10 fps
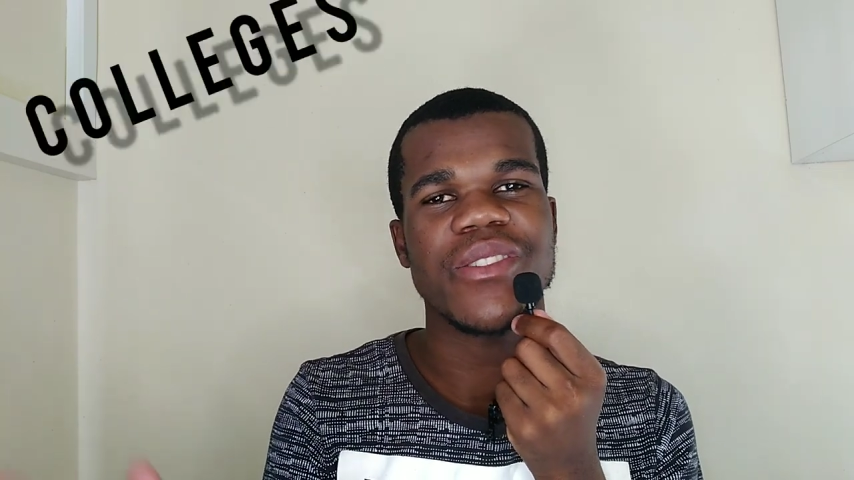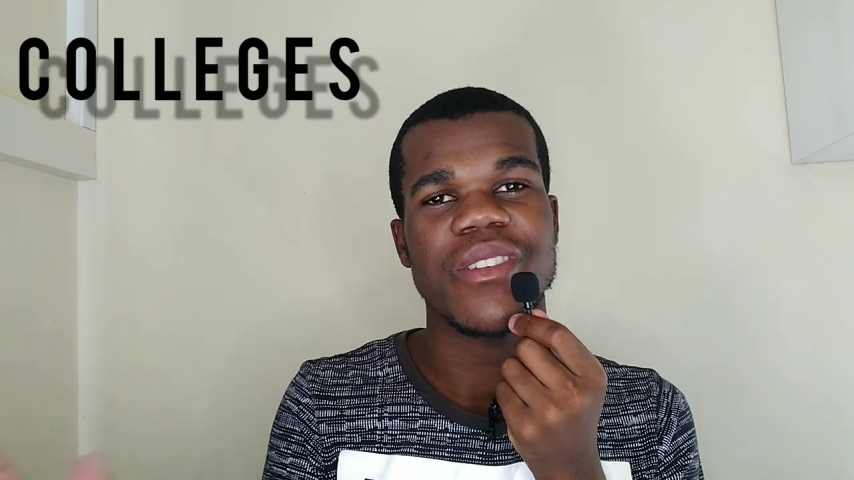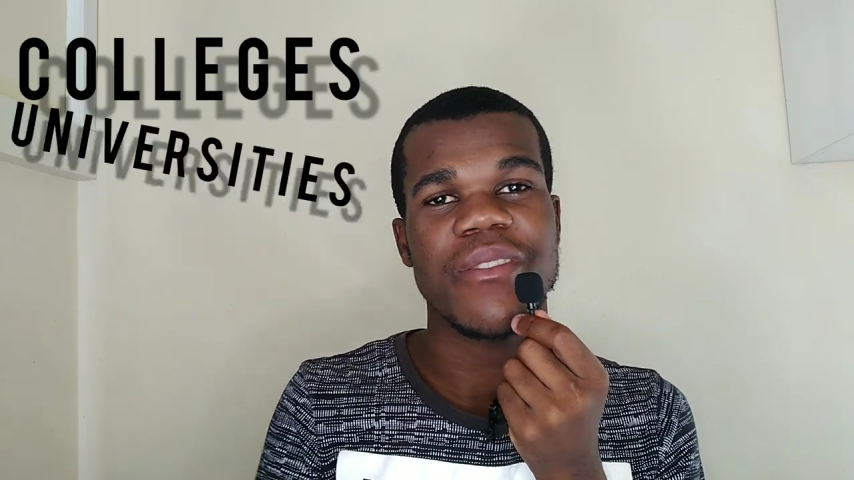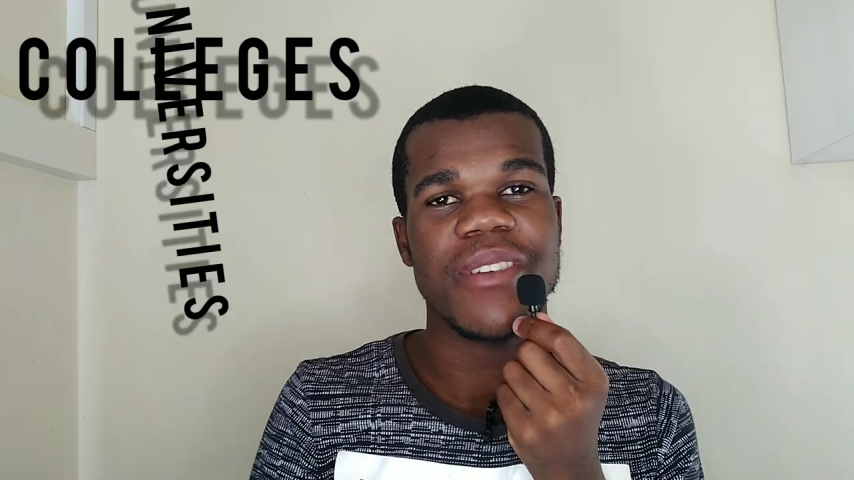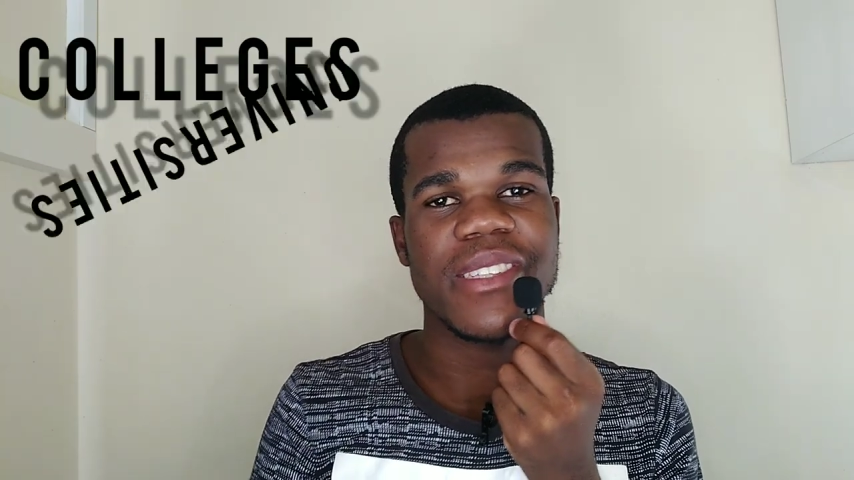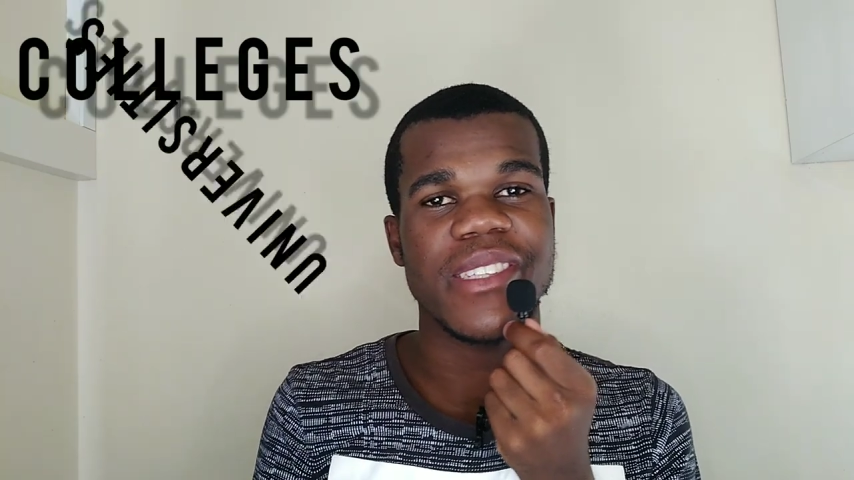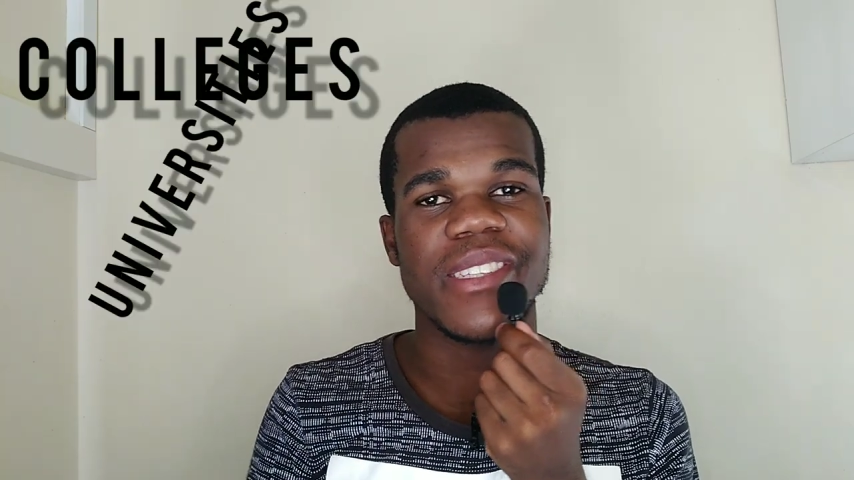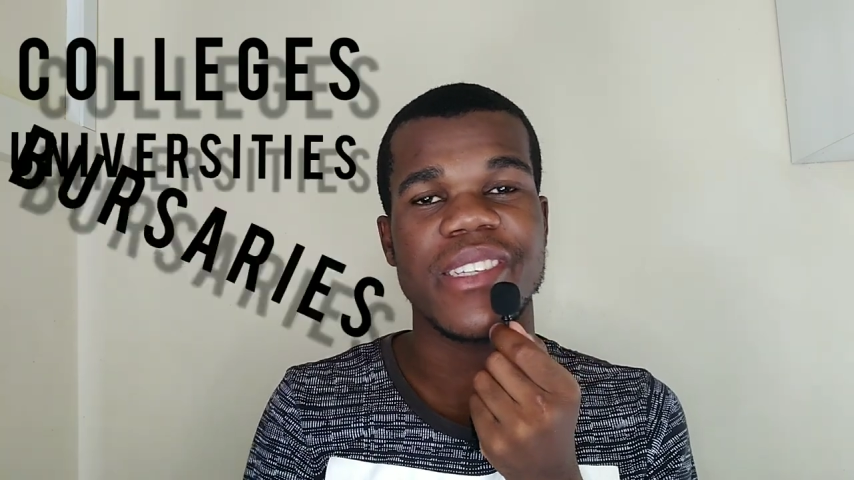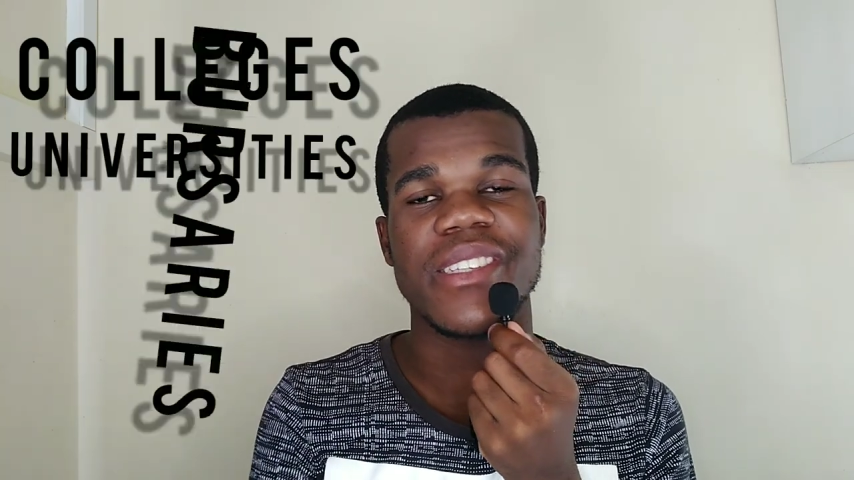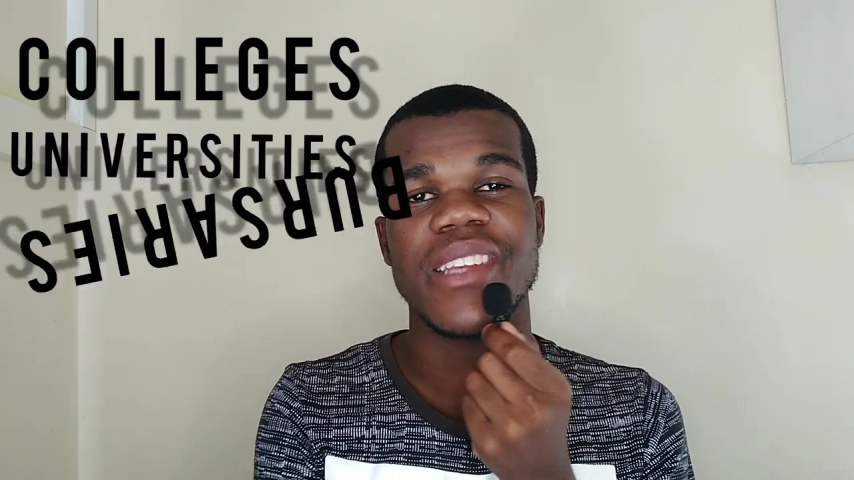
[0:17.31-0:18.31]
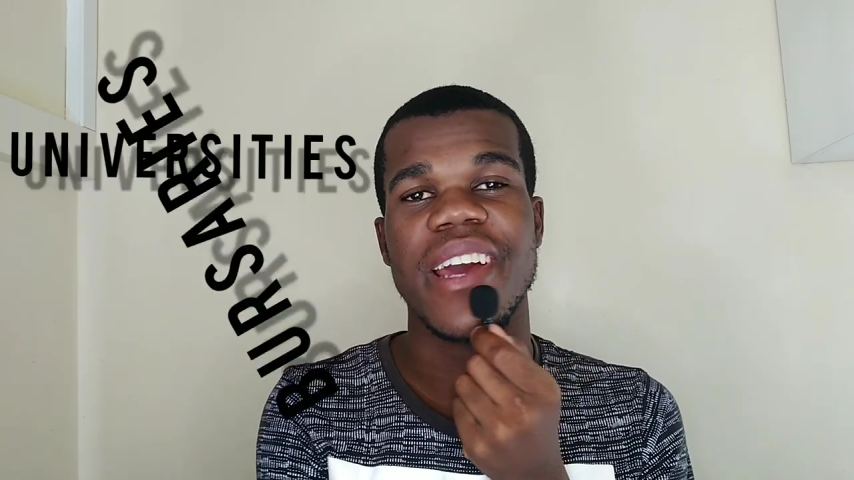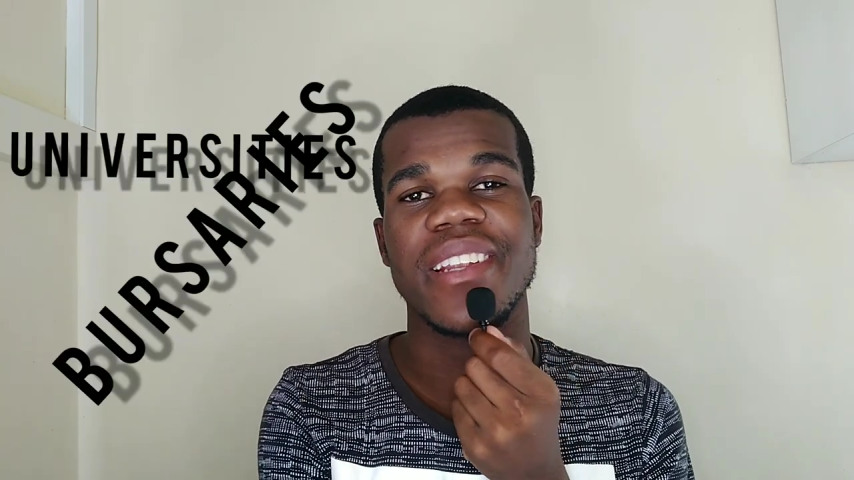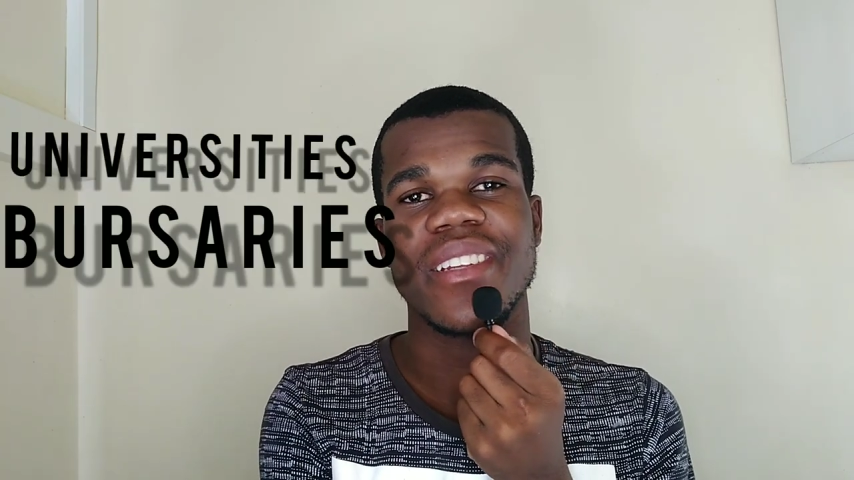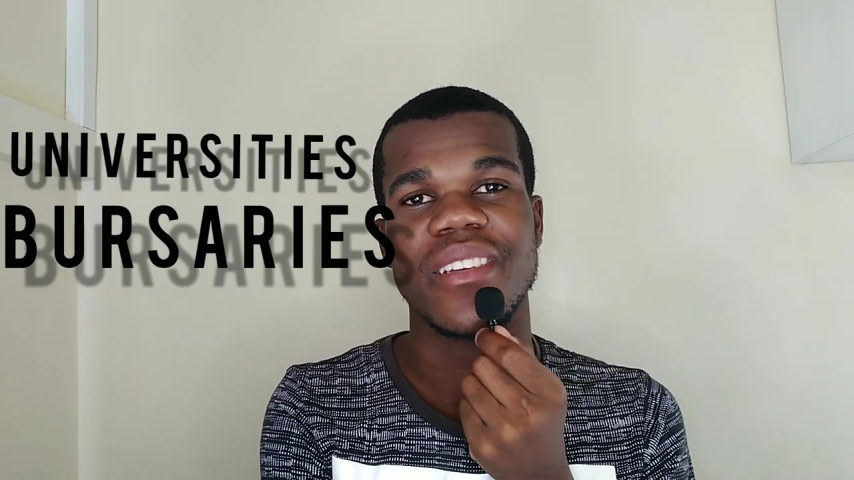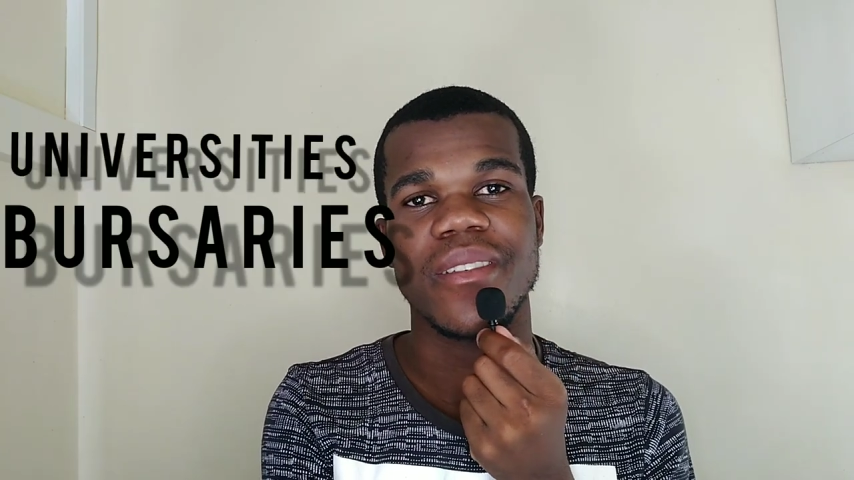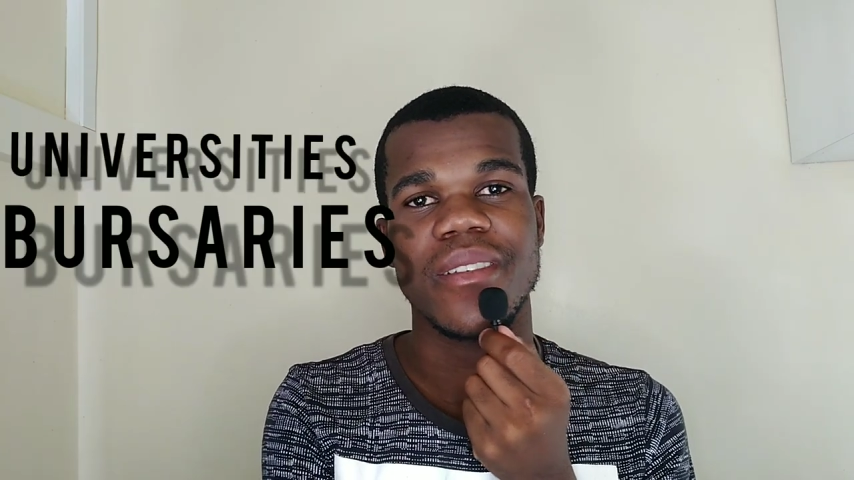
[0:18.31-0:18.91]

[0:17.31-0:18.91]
universities, and